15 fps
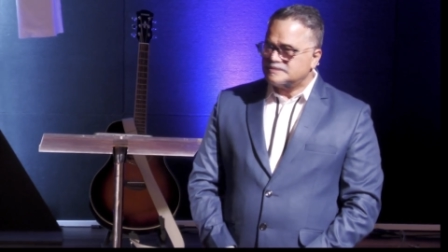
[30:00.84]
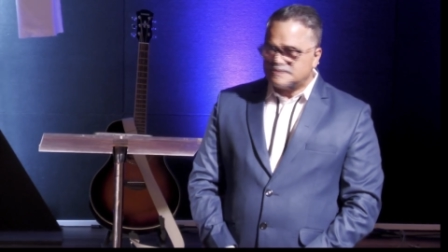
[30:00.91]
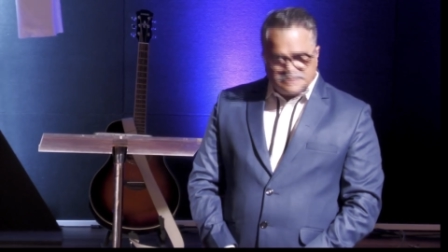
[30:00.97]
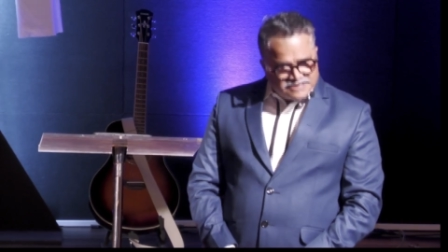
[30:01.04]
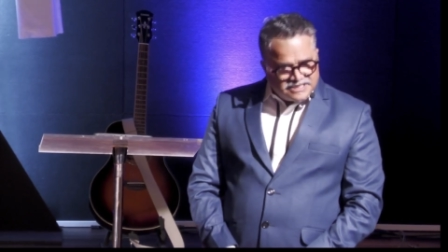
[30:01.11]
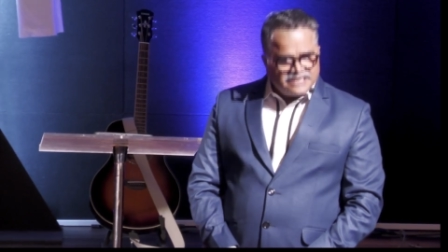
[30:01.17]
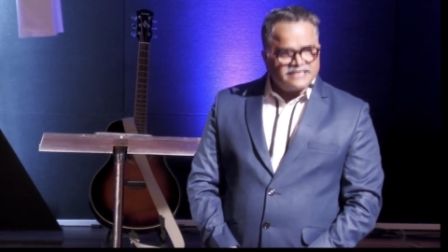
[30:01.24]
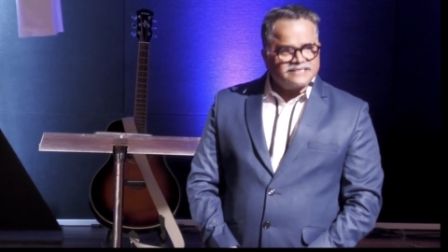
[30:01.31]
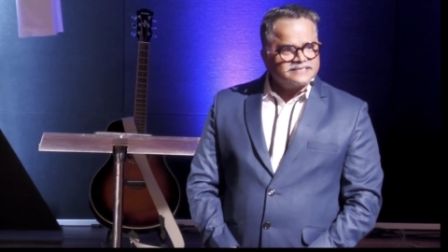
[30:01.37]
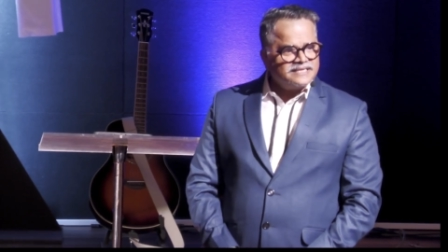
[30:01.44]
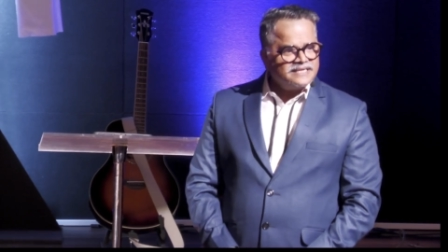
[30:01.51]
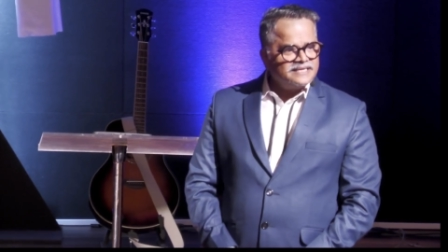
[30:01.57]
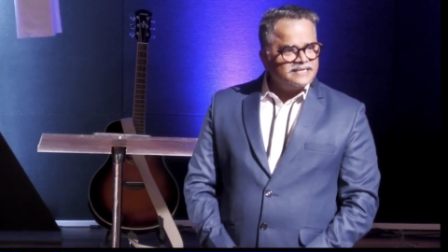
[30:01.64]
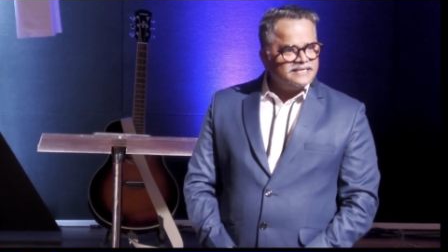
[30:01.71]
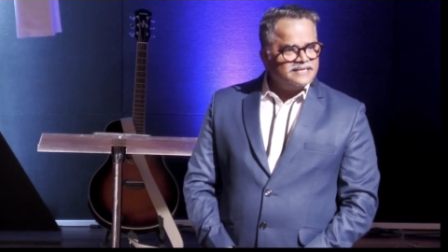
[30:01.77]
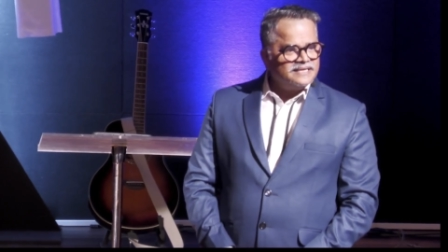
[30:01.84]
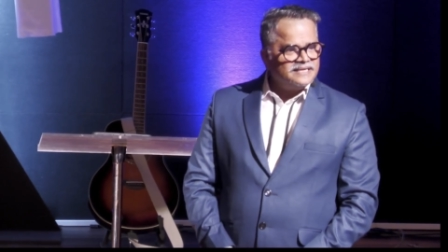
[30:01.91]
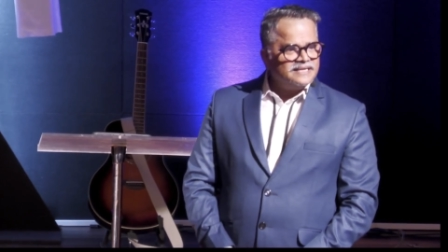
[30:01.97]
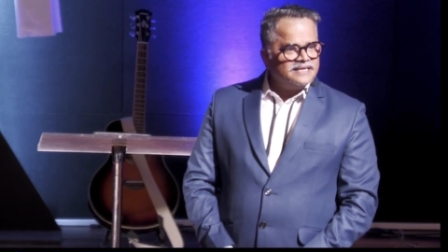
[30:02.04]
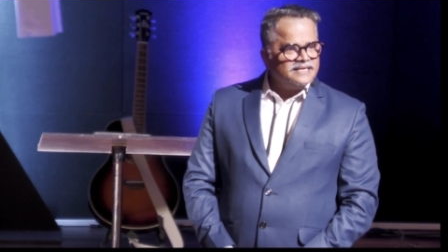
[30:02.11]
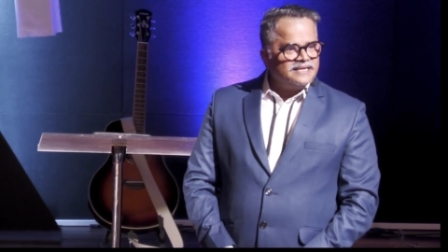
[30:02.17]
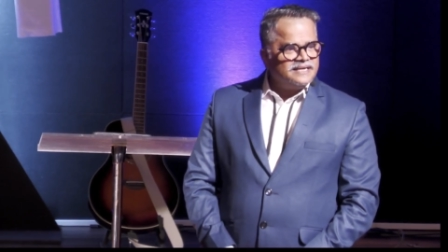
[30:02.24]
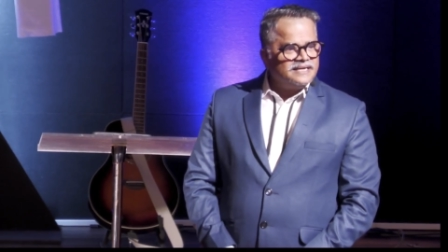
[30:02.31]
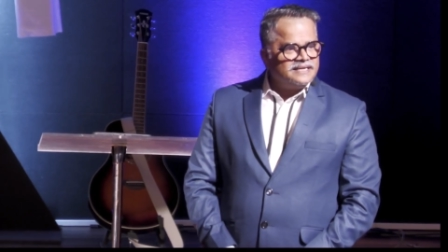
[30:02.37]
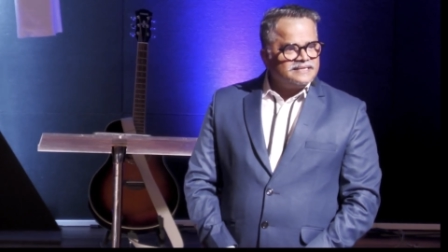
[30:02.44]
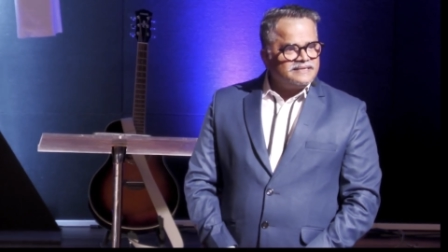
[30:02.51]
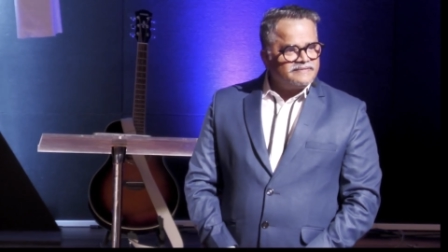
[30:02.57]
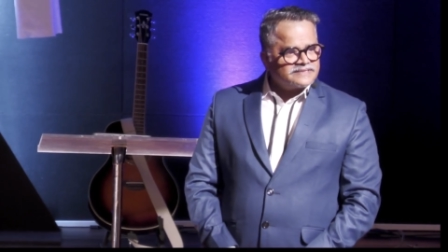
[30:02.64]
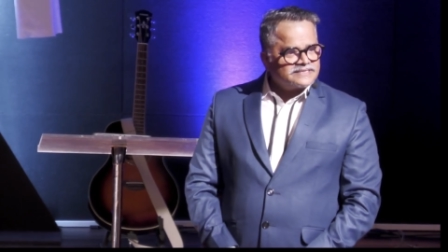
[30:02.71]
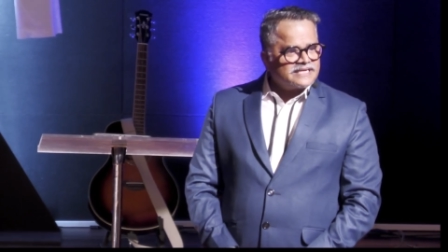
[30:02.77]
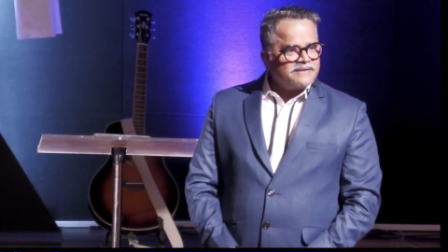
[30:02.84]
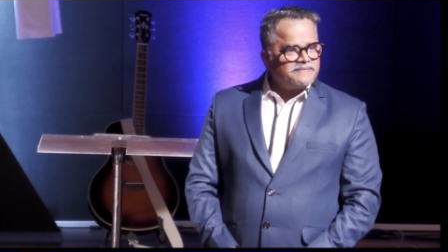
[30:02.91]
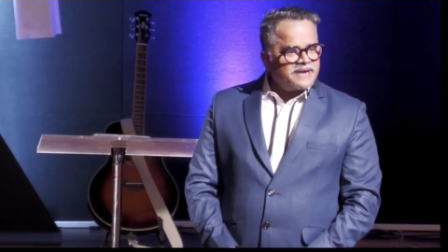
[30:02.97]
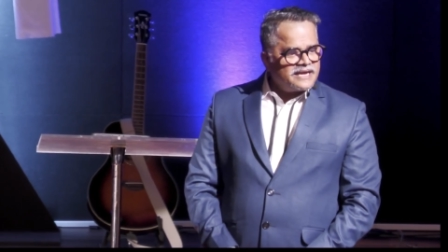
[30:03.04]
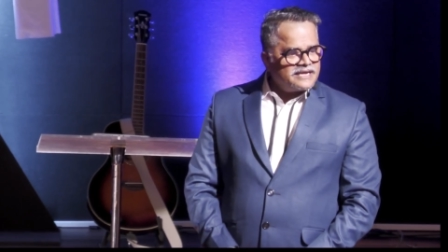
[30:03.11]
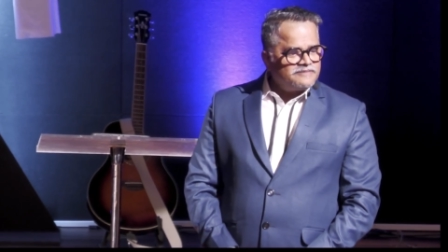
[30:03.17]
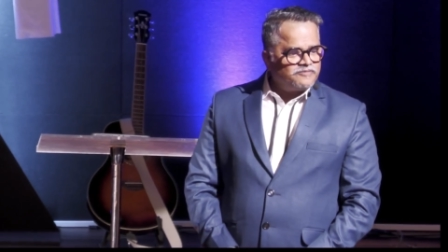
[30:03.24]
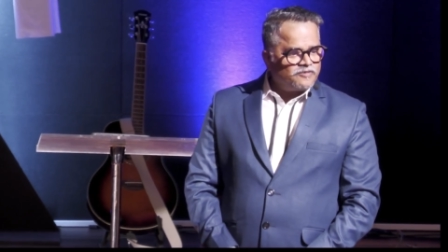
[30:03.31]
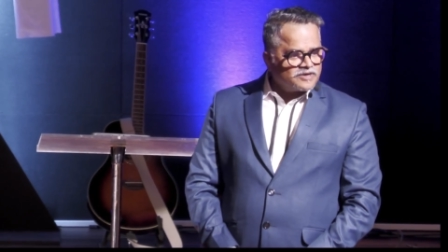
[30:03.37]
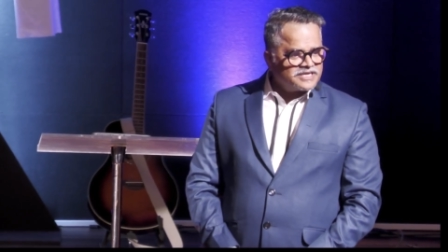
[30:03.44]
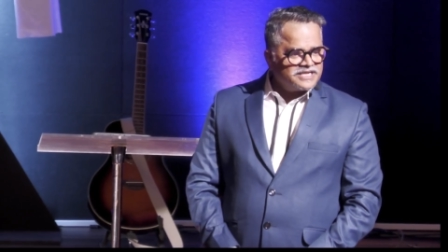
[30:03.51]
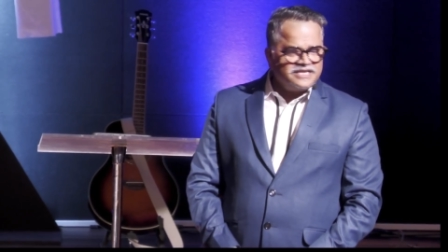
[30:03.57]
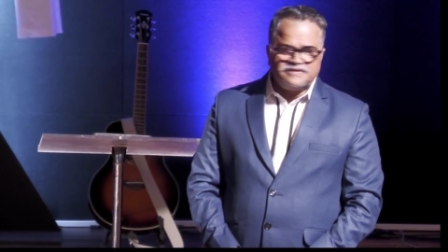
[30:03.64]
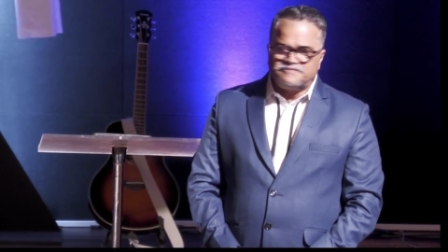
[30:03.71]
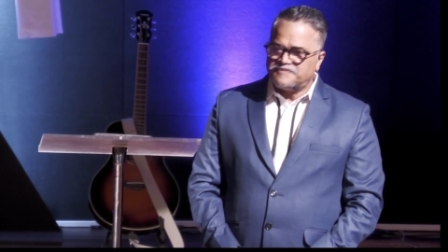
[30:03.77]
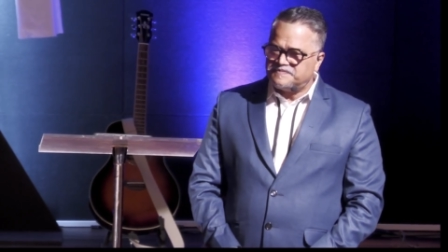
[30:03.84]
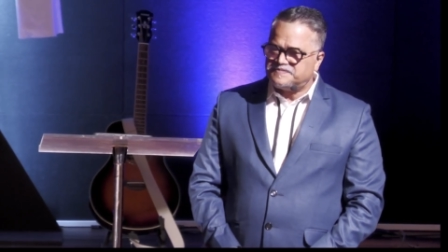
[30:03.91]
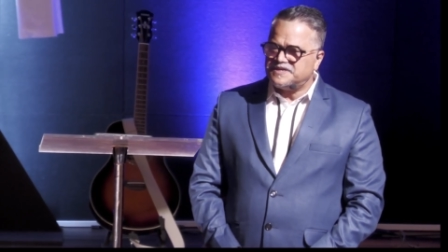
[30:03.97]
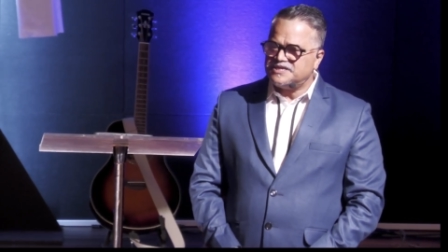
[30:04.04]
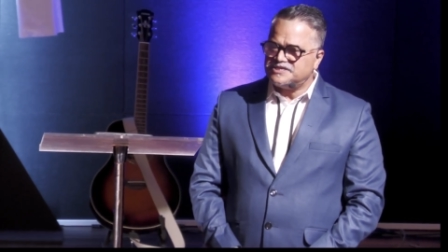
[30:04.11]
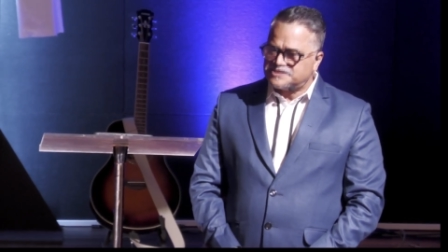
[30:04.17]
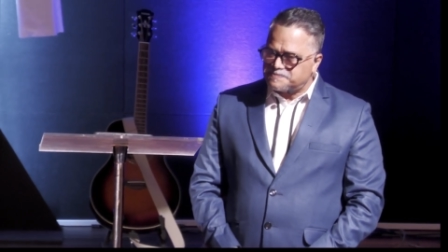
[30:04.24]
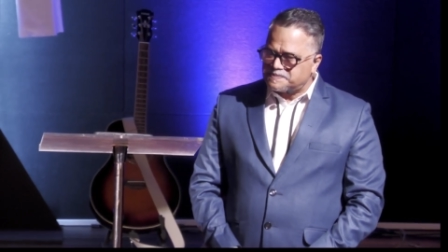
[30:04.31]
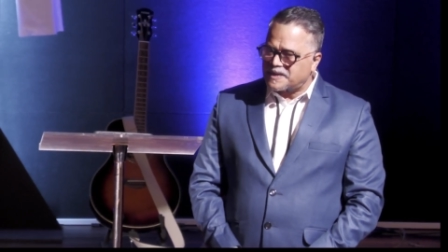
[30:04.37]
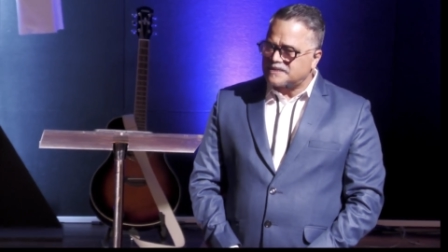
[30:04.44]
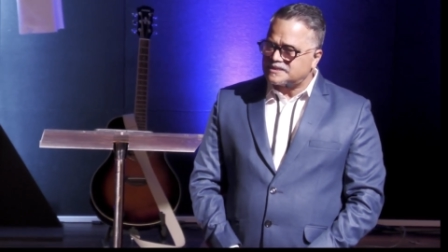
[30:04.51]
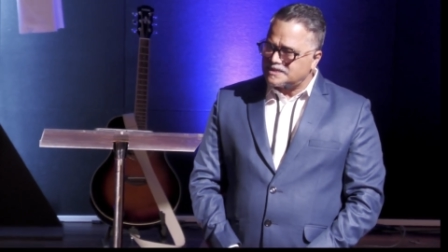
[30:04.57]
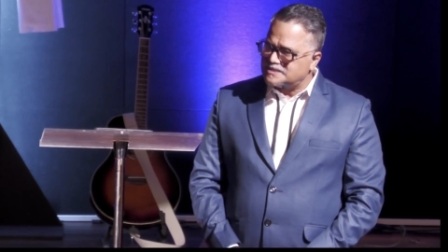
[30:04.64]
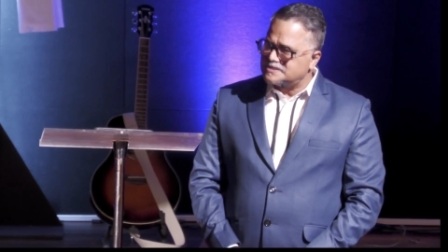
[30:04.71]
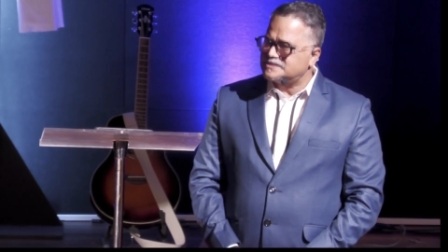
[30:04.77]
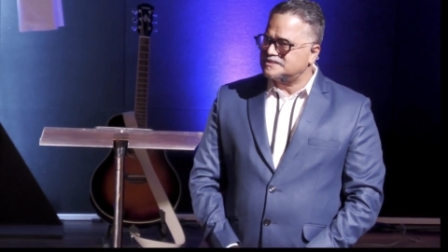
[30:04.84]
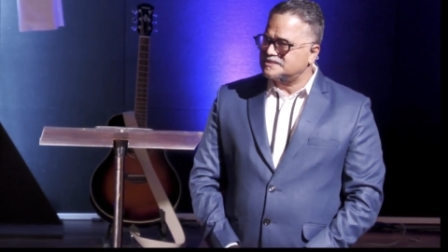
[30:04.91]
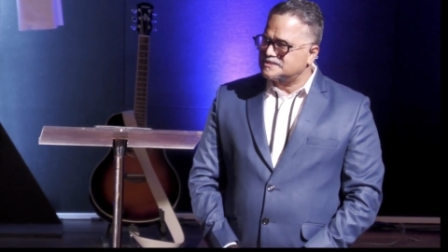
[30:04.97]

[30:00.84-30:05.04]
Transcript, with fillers: Seriously. There was time I ate 14, 15 chapatis.